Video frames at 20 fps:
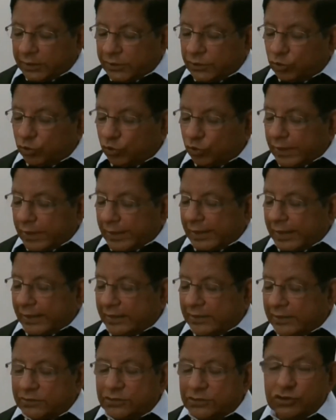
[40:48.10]
UK
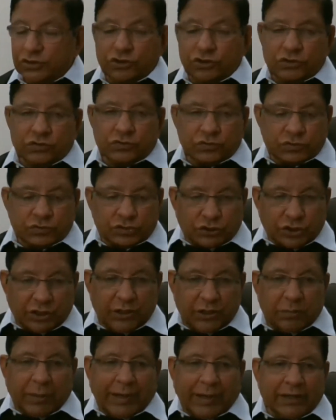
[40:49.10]
has
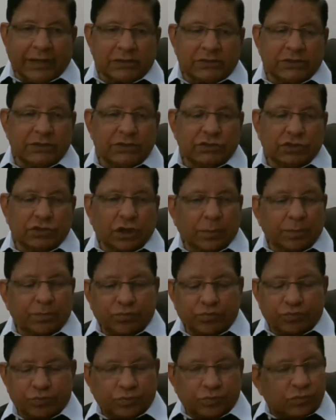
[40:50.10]
3 banks in top
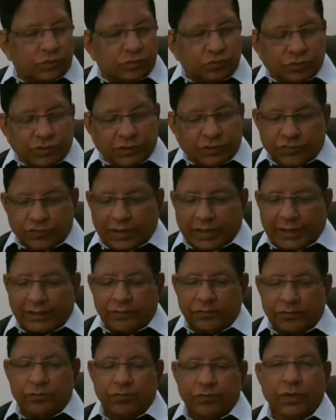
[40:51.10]

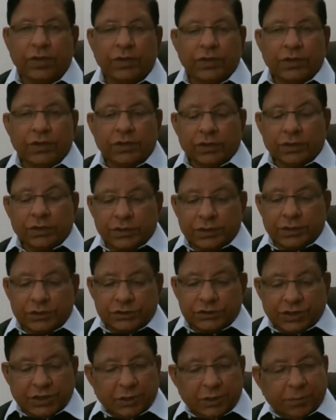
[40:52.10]
25. In
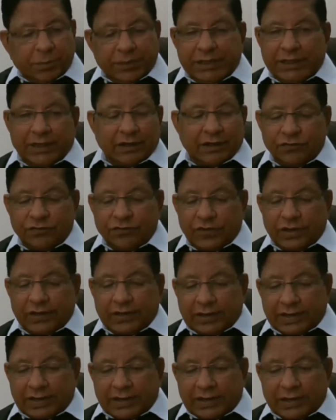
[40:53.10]
GDP, they are different.
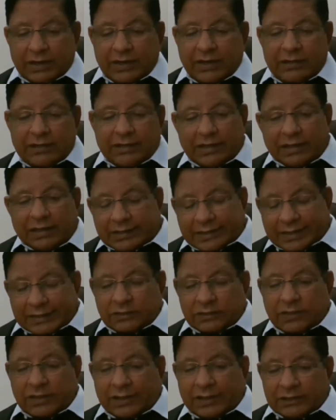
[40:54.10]
Canada, they are
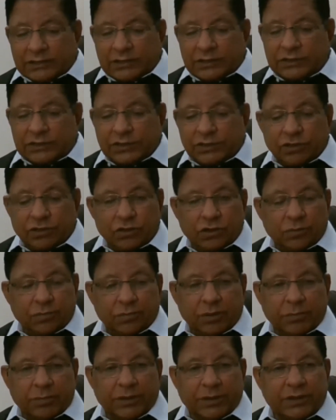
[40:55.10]
10th largest
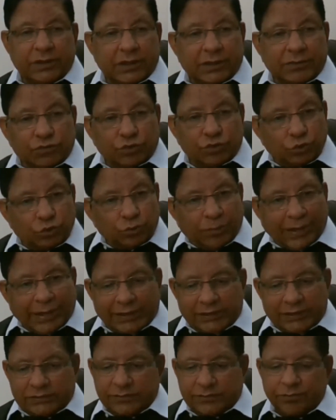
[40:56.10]
economy, but they have 2
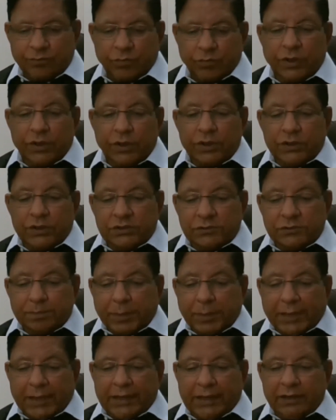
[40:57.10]
banks.
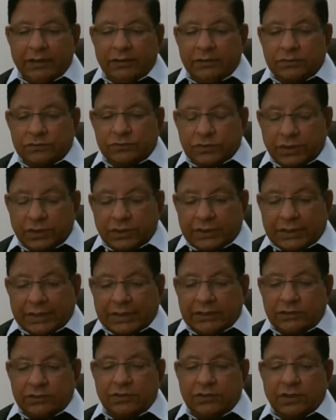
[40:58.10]
Spain,
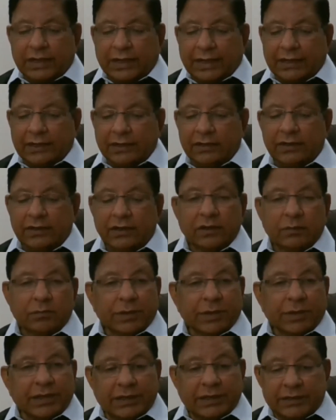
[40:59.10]
13th ranked,
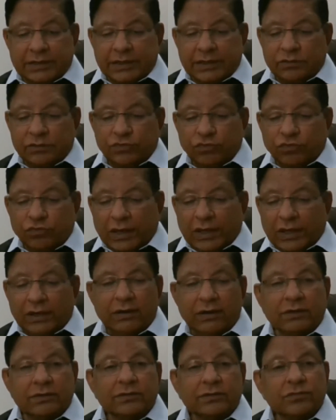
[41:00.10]
but it has
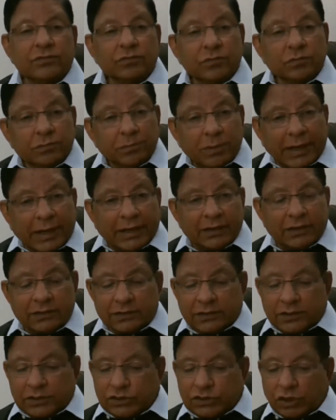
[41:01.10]
1 bank in
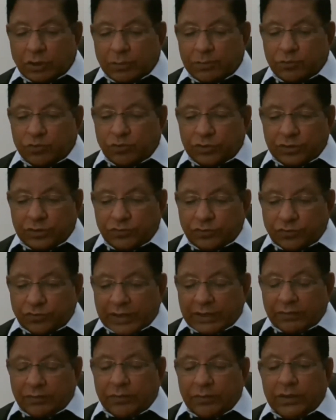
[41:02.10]
the top
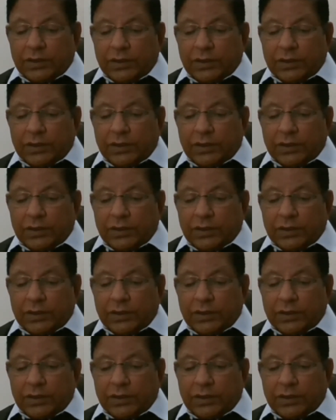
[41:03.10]
25.